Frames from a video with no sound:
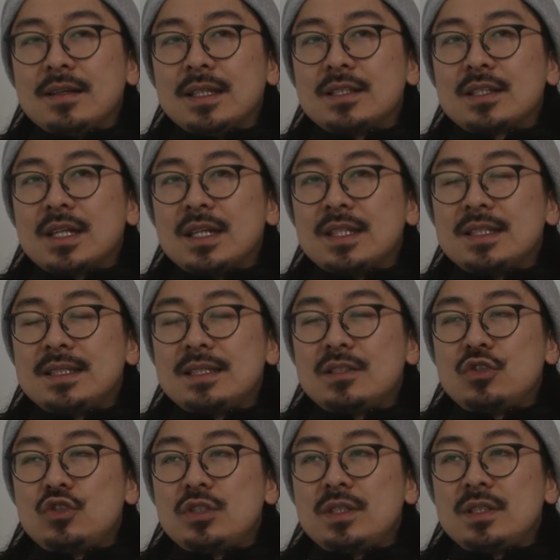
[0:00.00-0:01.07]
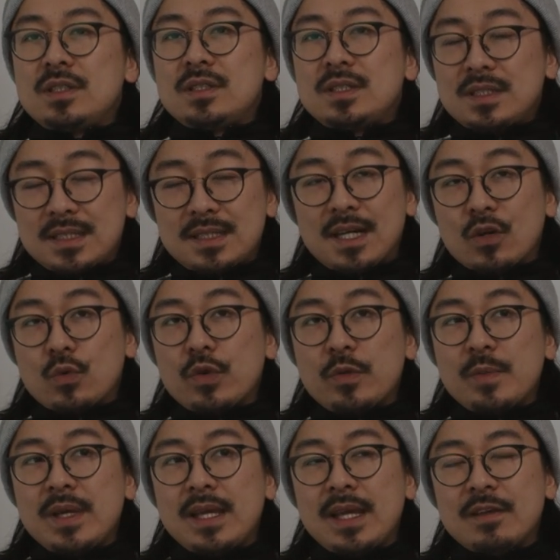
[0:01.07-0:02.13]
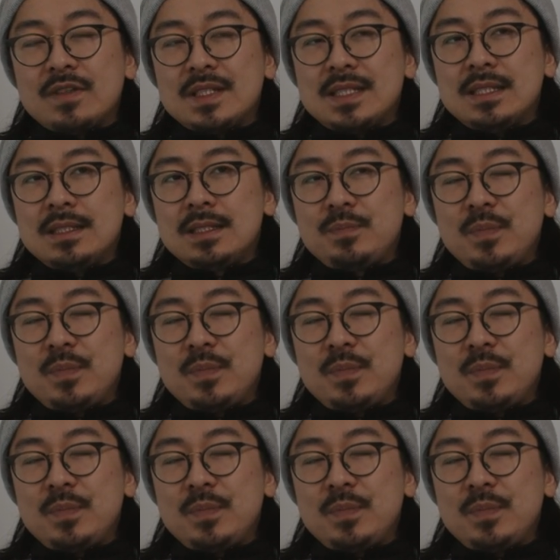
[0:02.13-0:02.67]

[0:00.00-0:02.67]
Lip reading: that's kind of stuck with me ever since,